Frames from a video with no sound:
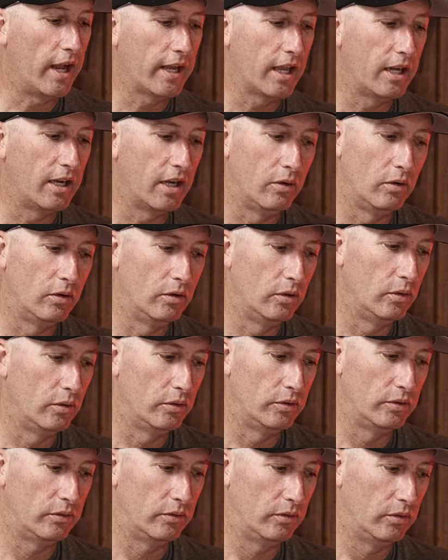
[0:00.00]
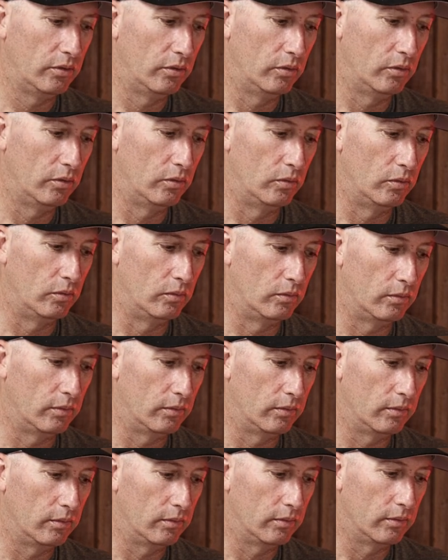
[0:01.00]
I got introduced to
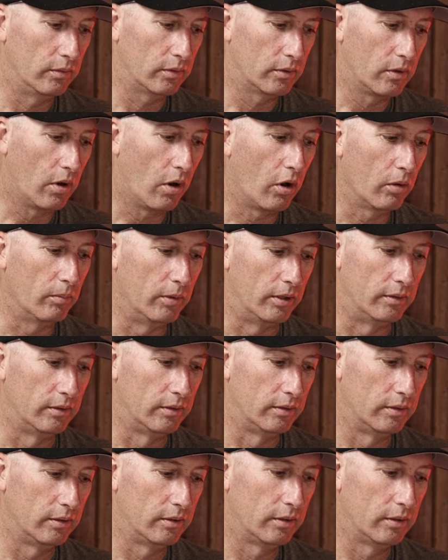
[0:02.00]
the carbon